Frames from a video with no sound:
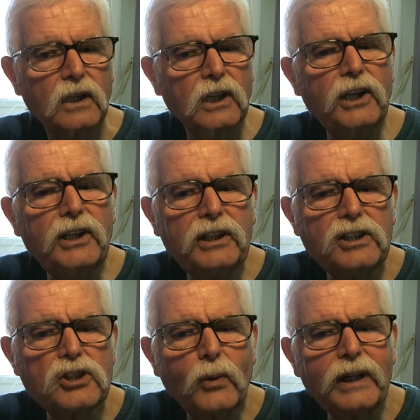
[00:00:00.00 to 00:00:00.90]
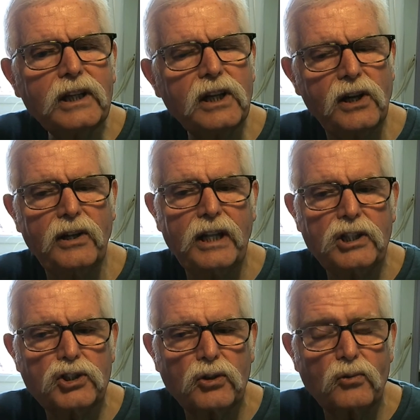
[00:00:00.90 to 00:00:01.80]
Learn to
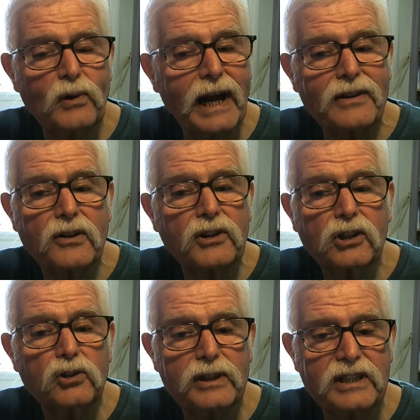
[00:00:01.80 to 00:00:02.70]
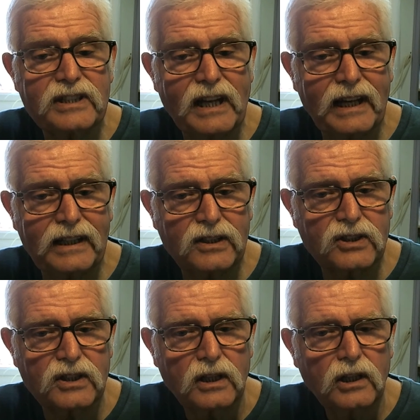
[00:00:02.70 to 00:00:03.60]
encourage rather than
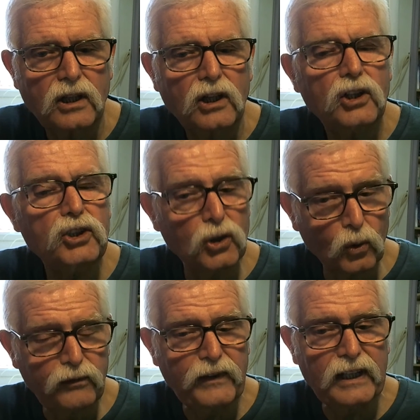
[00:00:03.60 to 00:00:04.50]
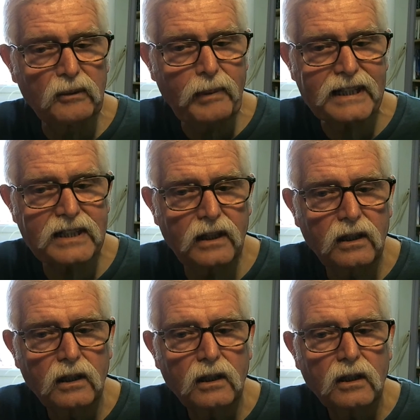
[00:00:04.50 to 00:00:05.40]
criticize. You'll feel
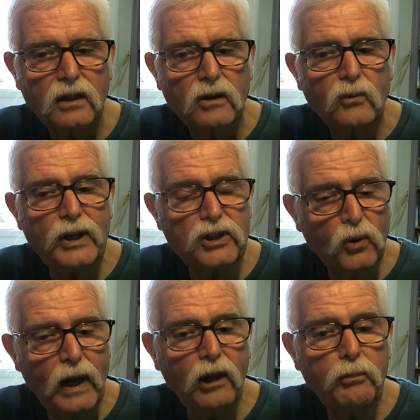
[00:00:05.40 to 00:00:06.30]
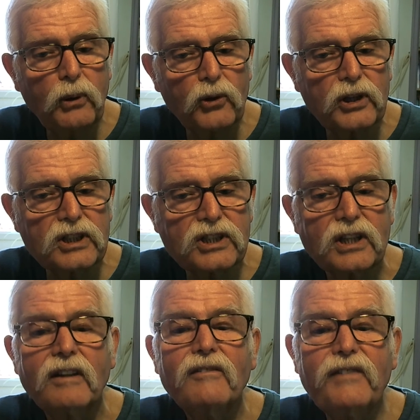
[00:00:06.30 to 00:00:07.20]
better when you help
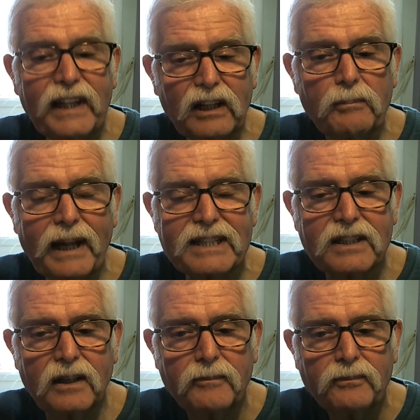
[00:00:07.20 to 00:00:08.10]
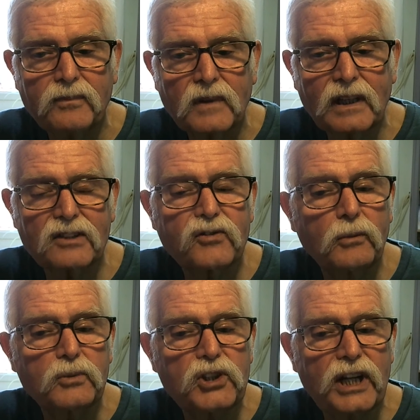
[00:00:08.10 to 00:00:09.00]
others feel better. That's
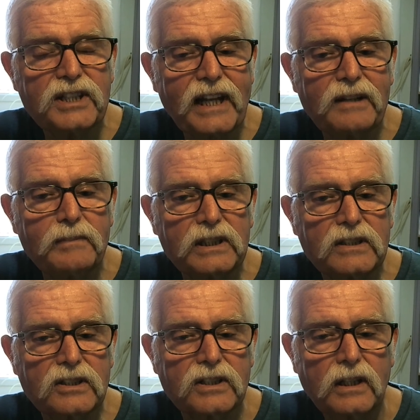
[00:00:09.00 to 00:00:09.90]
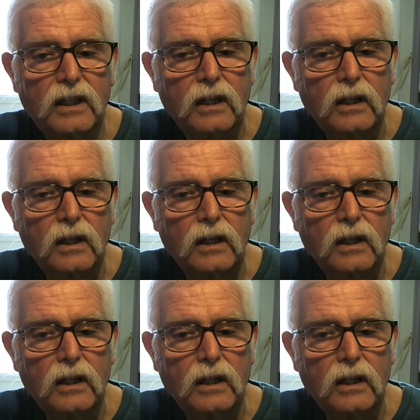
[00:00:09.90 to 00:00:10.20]
from Tracy Edmonds.